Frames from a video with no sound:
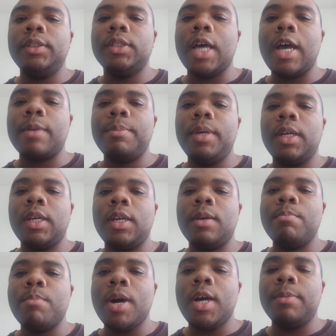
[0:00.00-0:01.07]
stock picking,
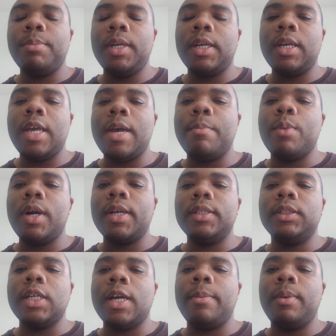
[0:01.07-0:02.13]
bond picking, and
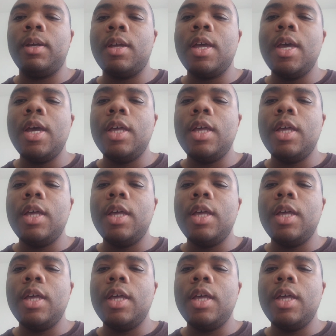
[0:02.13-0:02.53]
market timing,